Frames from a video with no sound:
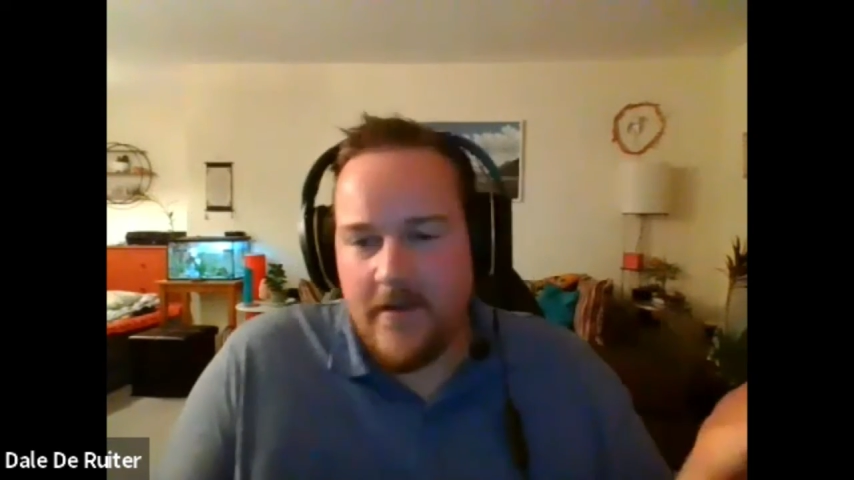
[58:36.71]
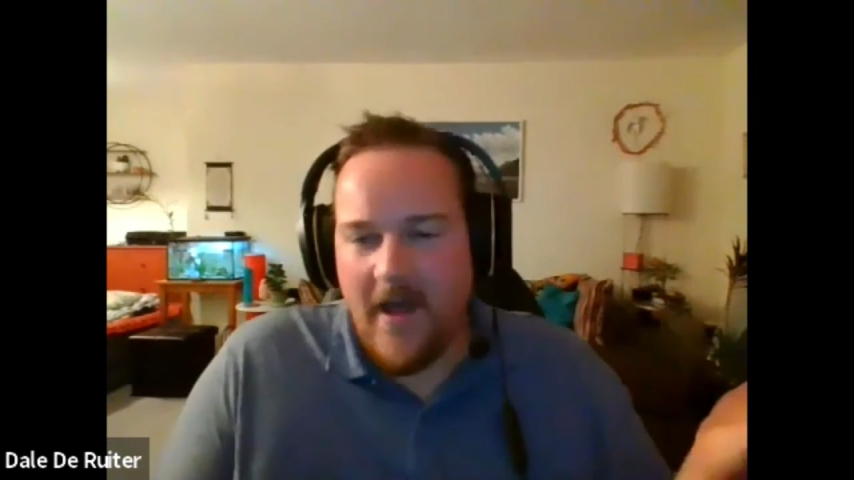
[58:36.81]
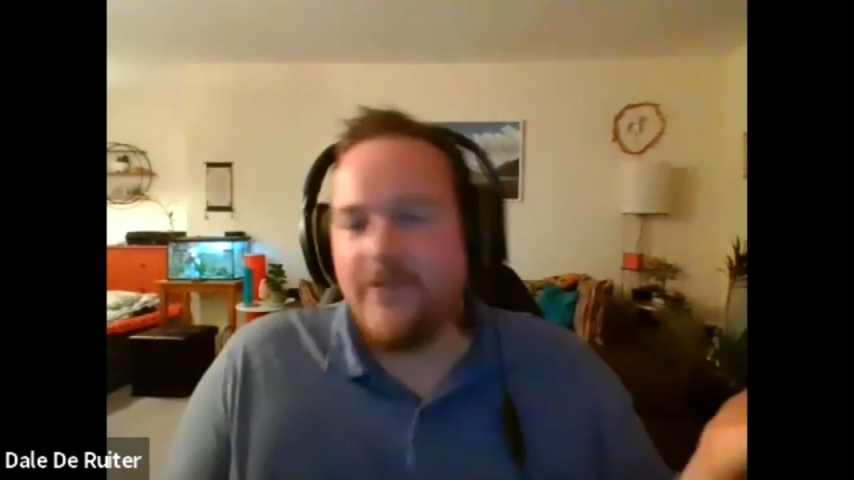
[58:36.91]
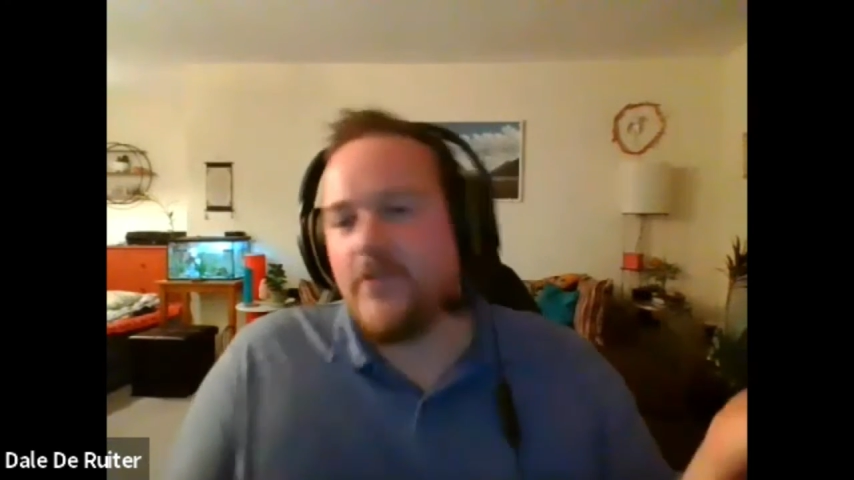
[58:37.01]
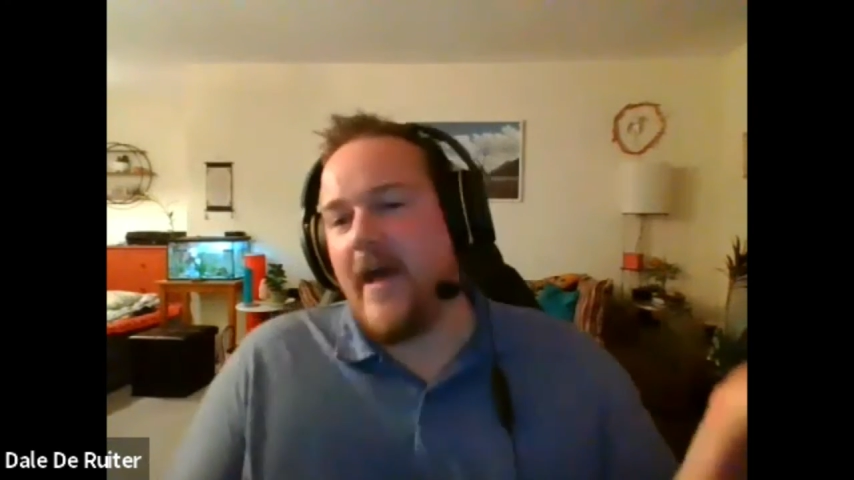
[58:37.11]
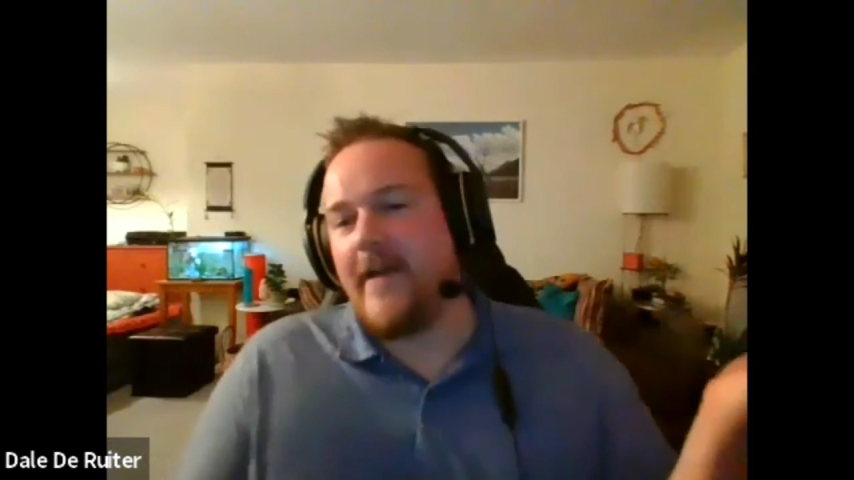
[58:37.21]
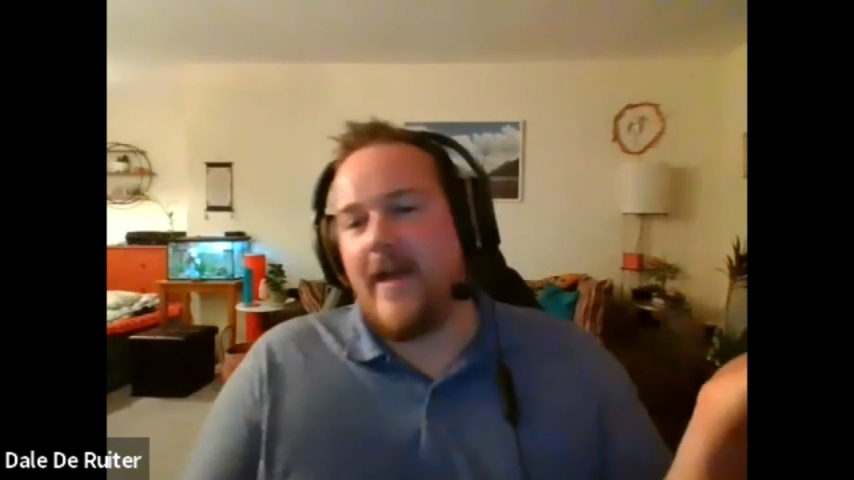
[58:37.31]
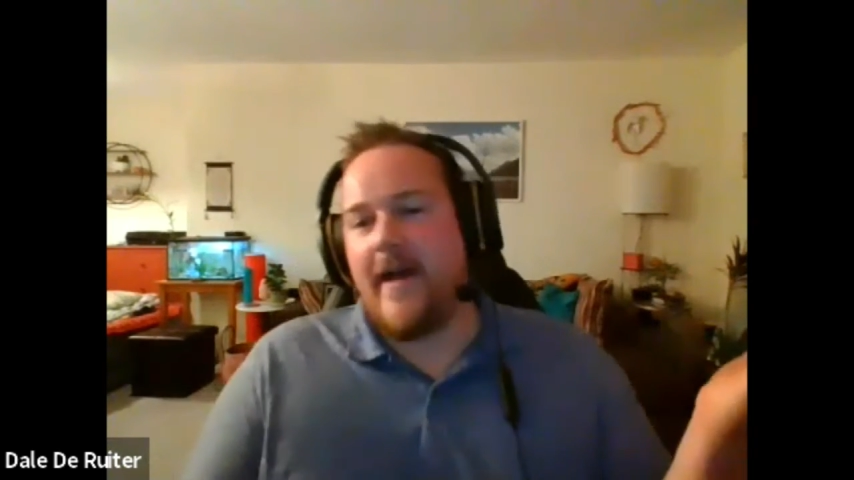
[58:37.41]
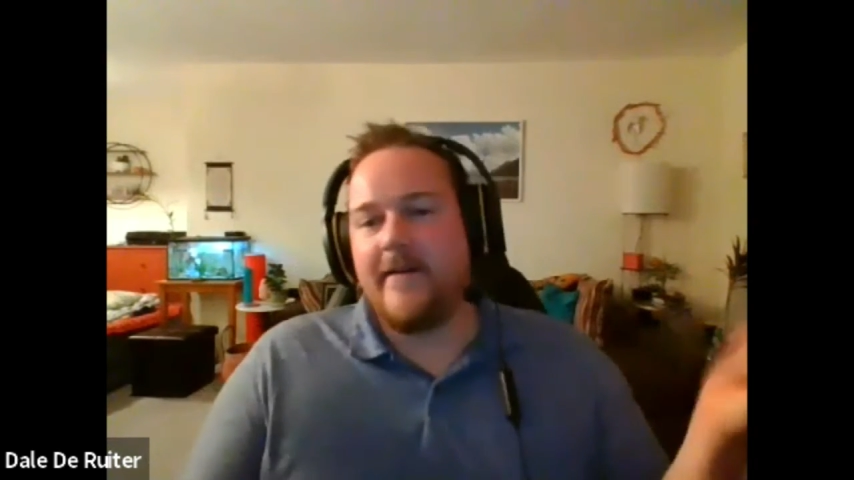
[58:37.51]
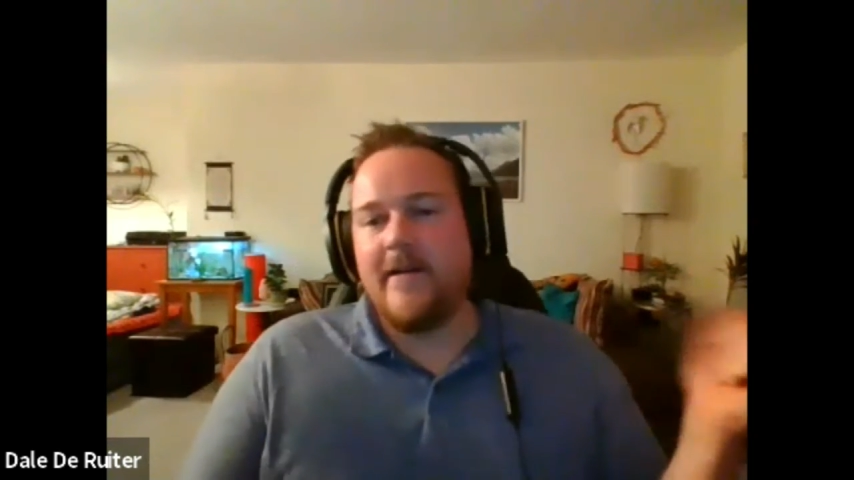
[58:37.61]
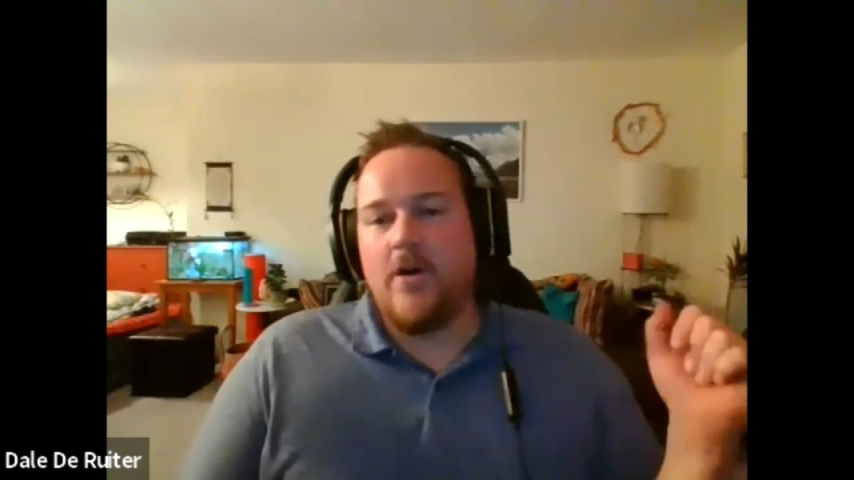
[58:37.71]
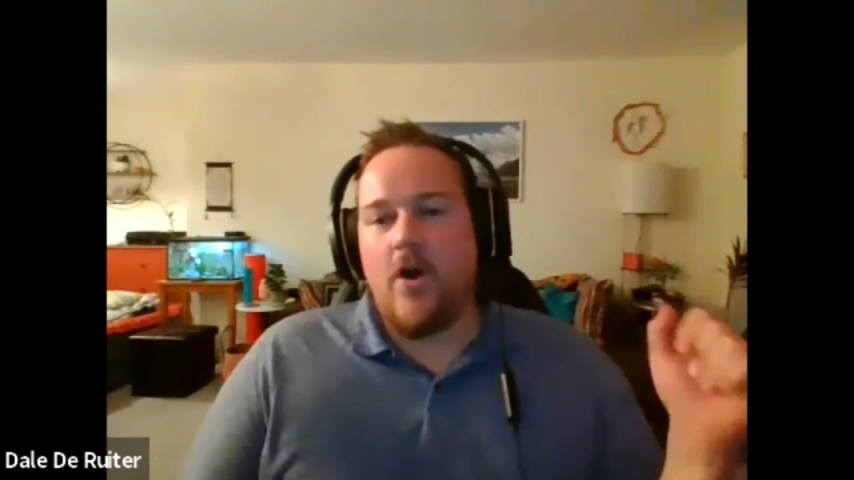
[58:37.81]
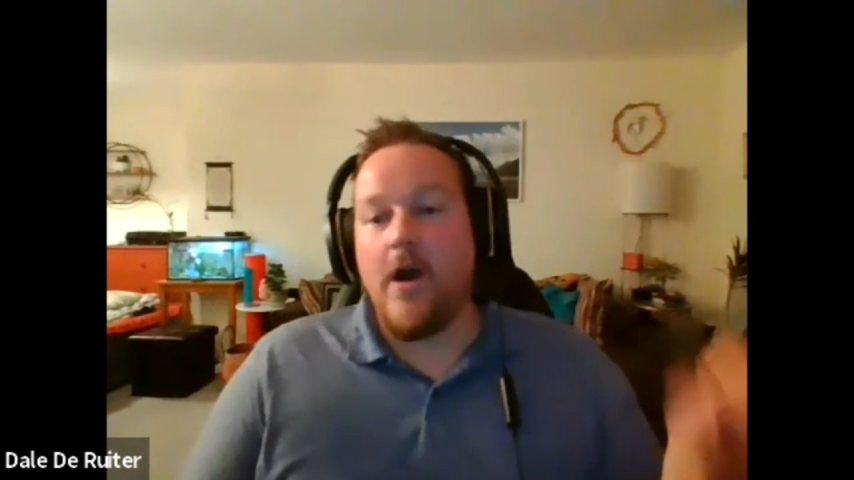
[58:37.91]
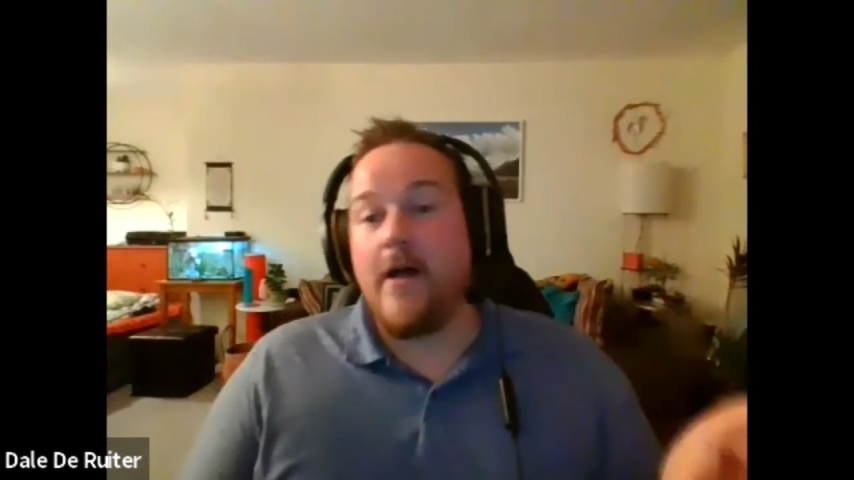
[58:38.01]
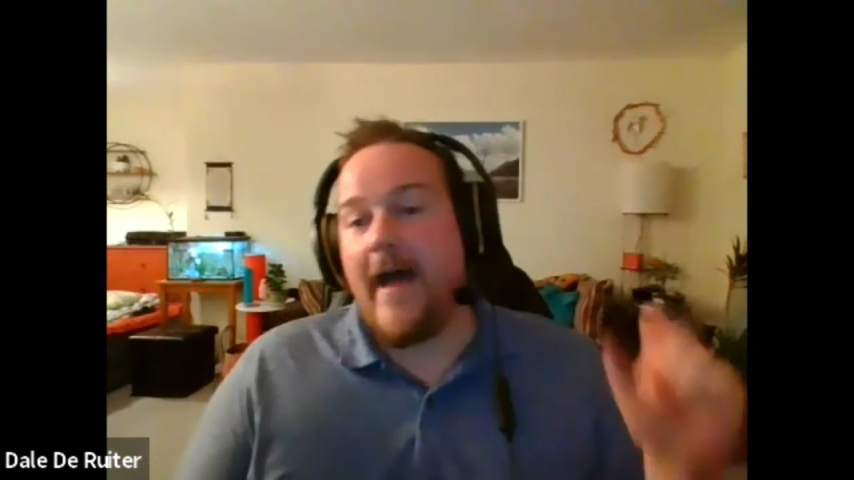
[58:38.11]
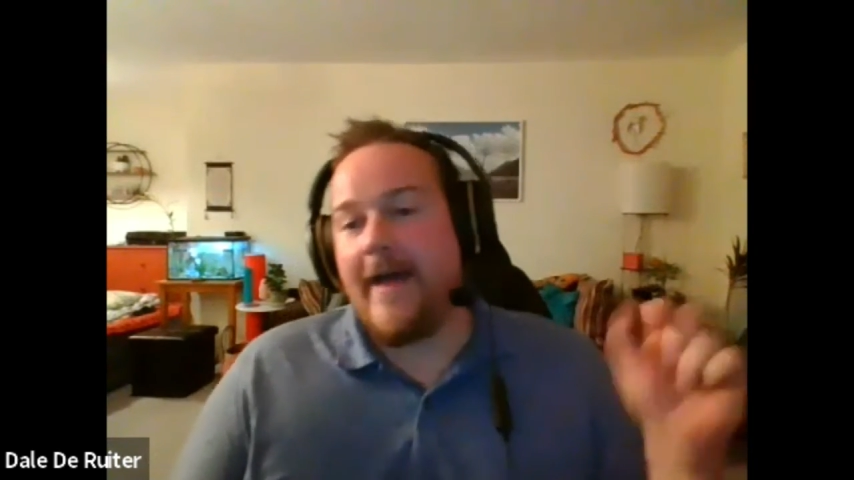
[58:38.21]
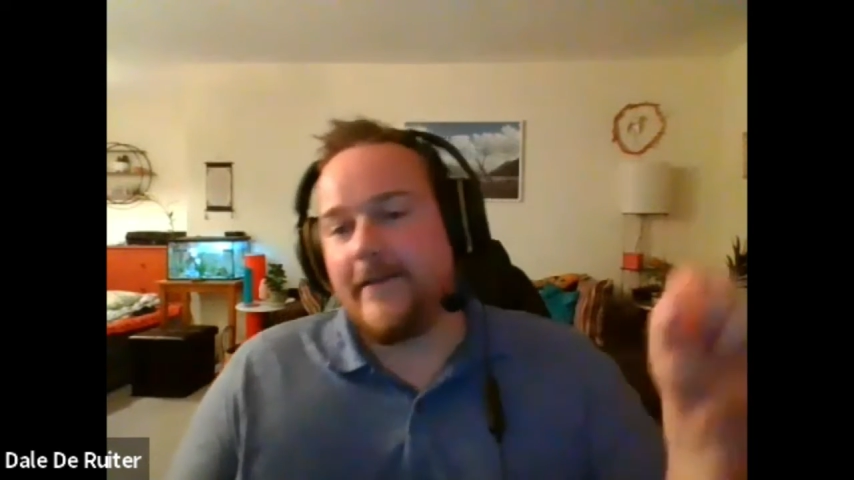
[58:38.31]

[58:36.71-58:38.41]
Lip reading: I'll do that, yeah. Or I'll add